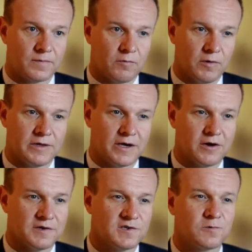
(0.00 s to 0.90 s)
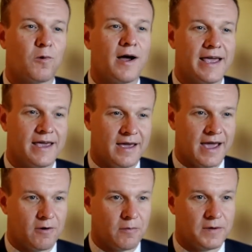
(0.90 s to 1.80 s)
really kind of sway
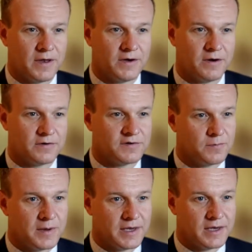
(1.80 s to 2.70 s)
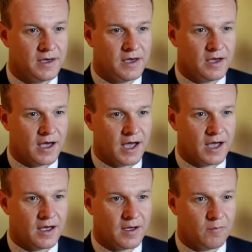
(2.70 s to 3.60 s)
our opinion to be
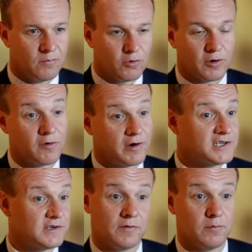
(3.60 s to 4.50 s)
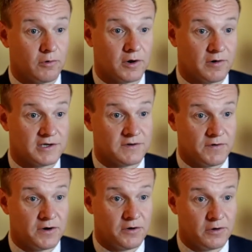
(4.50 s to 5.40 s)
more aggressive and more aggressive
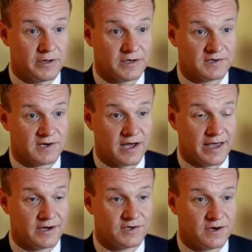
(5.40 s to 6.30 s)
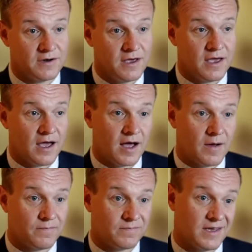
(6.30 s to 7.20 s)
at an earlier stage? And
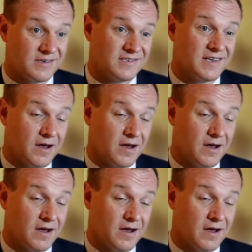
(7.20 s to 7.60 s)
as I said,